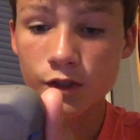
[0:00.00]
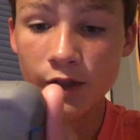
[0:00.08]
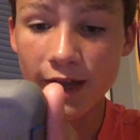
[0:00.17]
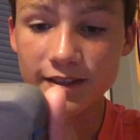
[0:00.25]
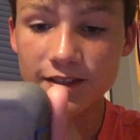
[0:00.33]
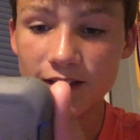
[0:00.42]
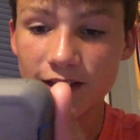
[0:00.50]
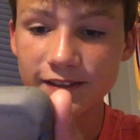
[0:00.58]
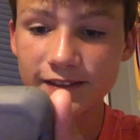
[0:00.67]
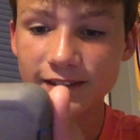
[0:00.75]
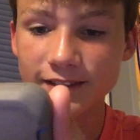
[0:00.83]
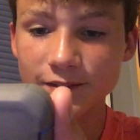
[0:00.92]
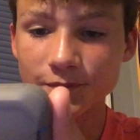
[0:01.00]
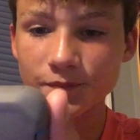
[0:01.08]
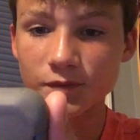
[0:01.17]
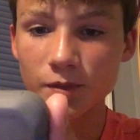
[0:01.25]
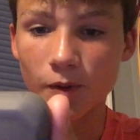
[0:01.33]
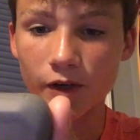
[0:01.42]
Nesta.
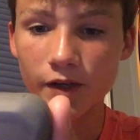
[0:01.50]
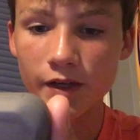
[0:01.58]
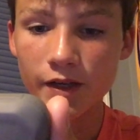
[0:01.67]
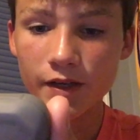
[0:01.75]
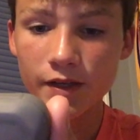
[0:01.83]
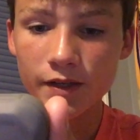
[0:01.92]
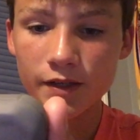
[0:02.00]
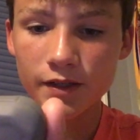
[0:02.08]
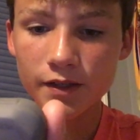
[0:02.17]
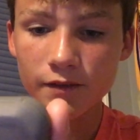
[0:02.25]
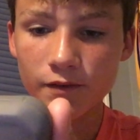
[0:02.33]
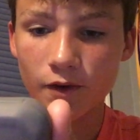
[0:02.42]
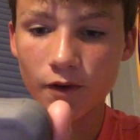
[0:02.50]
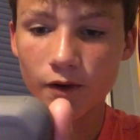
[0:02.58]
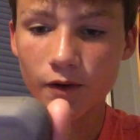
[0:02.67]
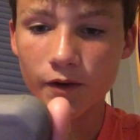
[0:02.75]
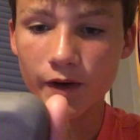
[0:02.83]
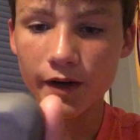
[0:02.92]
Come on.
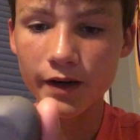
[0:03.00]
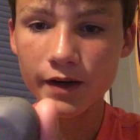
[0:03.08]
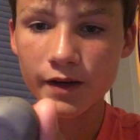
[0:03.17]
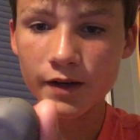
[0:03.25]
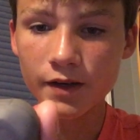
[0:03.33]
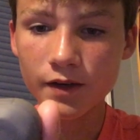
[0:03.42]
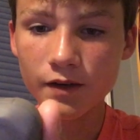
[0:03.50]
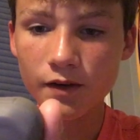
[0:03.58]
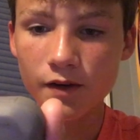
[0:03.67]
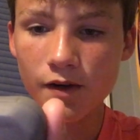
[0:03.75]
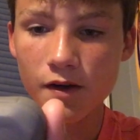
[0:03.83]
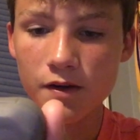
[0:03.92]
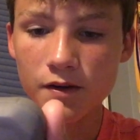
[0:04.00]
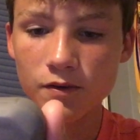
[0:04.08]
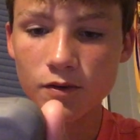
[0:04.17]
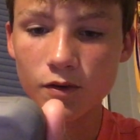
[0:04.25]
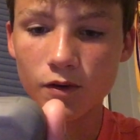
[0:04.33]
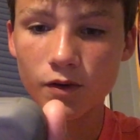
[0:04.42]
Oh, okay.
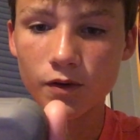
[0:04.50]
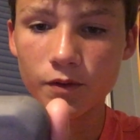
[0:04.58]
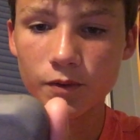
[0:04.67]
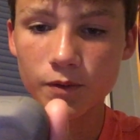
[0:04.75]
Oh.